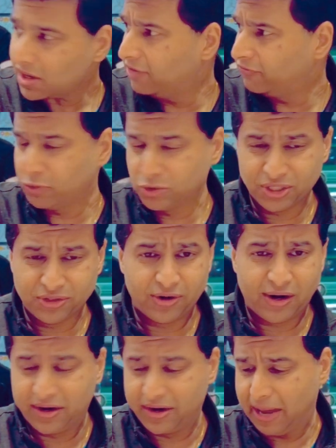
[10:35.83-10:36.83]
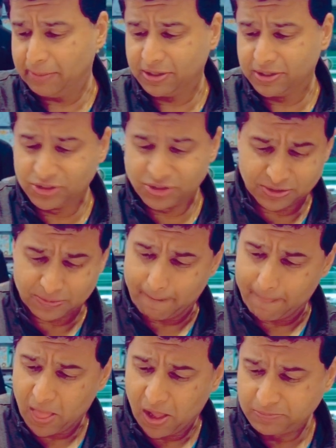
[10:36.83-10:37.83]
Unfortunately, they're out of napkins,
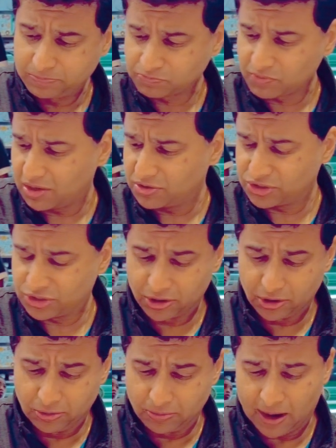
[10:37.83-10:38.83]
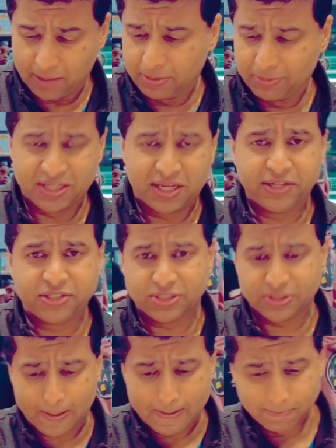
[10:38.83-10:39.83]
so I'm going to be caked
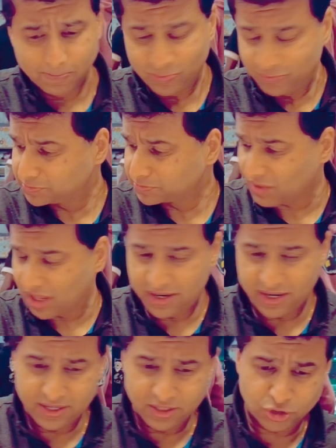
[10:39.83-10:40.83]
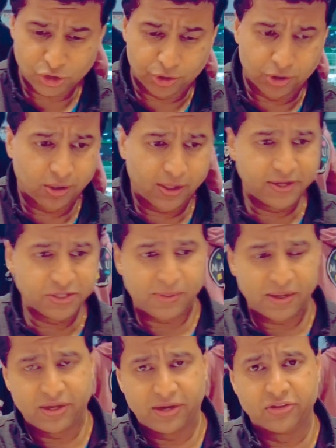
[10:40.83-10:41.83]
in sugar glaze
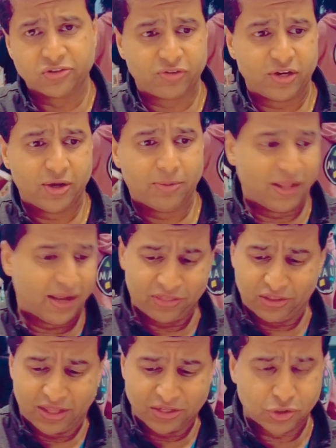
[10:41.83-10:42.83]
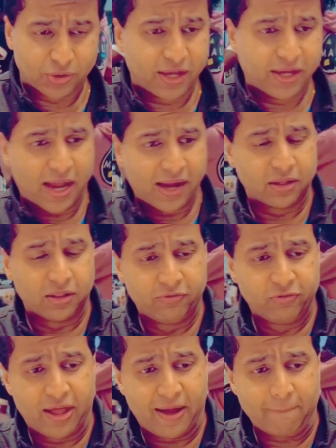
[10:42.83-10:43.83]
by the end of this video, but I think that's okay. I can
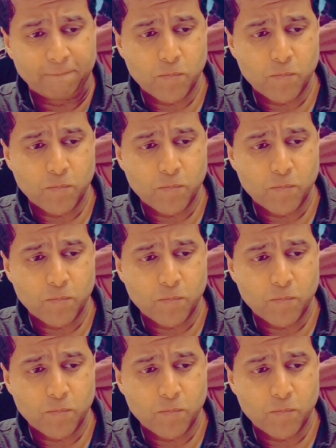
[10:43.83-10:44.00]
live with that.